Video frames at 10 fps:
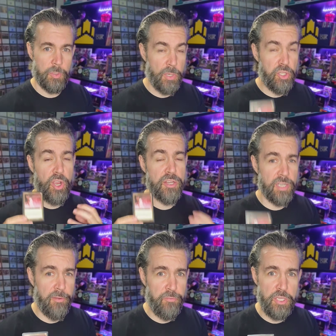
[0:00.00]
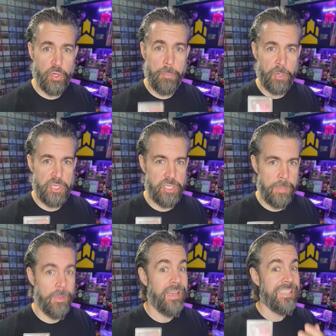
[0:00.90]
So most of the cards that I feature are pretty cheap.